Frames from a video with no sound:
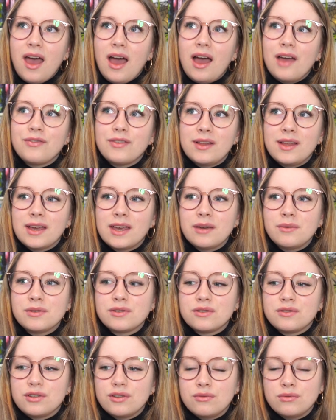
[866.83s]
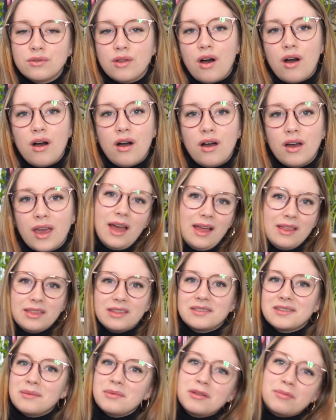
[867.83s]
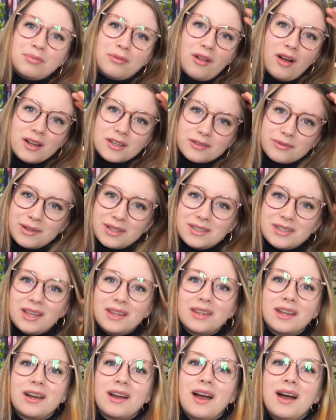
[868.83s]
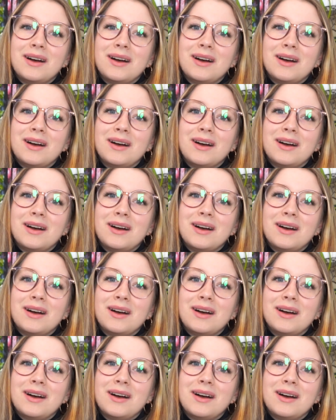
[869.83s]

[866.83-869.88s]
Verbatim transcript: I felt like it was too long, and some of the plot twists in there